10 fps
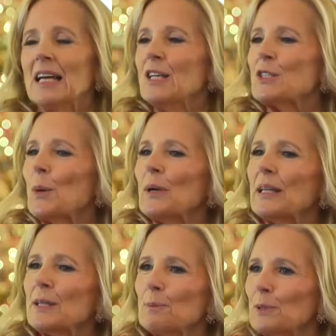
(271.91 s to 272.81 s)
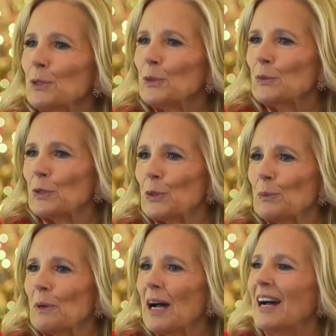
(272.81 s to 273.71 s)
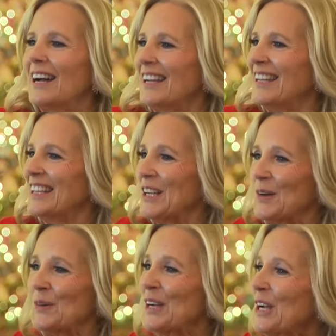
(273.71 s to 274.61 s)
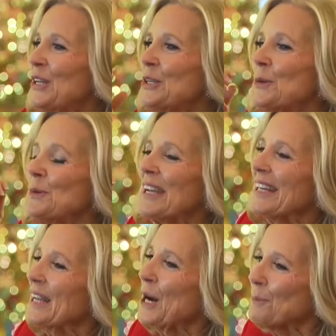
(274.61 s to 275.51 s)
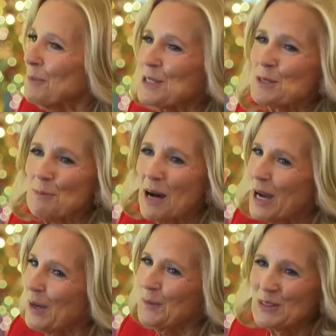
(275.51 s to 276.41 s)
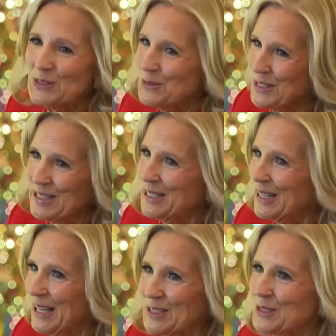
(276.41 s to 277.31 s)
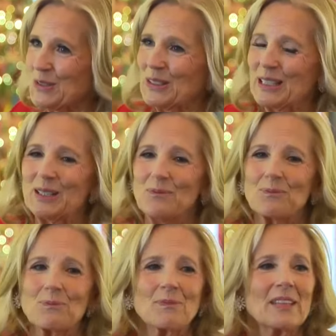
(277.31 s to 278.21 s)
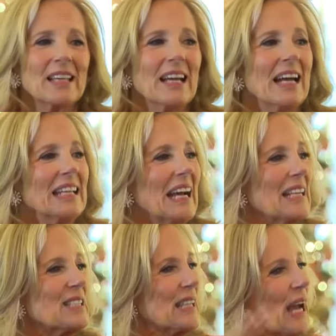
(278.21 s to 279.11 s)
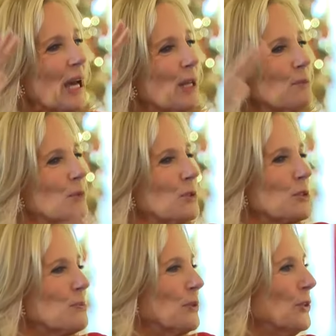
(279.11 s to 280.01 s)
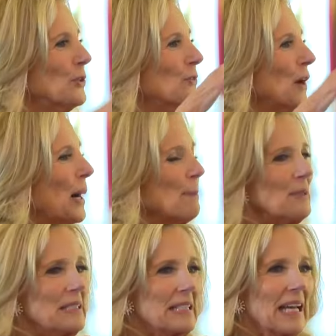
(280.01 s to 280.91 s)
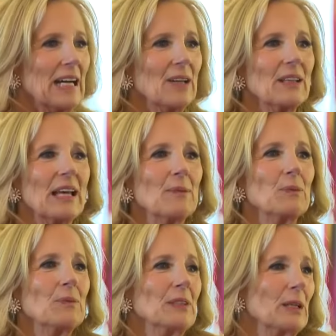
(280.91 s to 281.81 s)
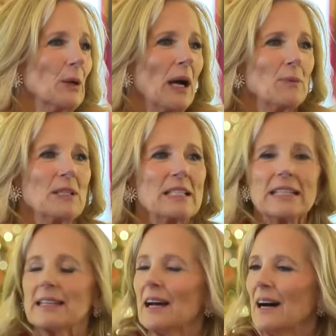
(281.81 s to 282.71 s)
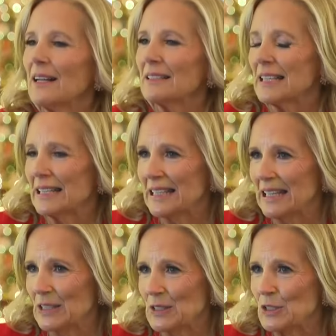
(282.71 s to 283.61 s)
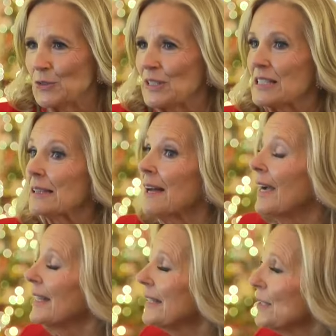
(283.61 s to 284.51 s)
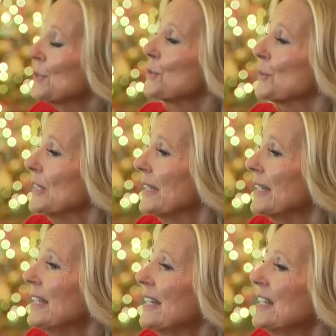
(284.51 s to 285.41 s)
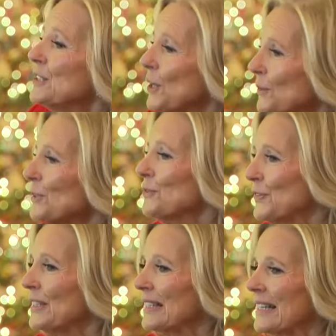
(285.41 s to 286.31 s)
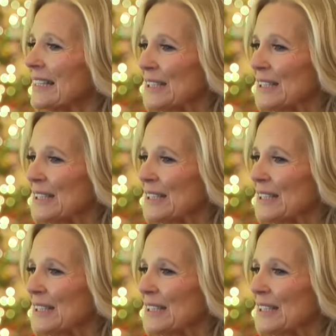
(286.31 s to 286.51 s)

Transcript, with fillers: So in the Blue Room, you know, you can't help but smile when you see that tree. And as the animals move up and down, and you know, and we see the holiday candy treats lining the tree, don't you feel like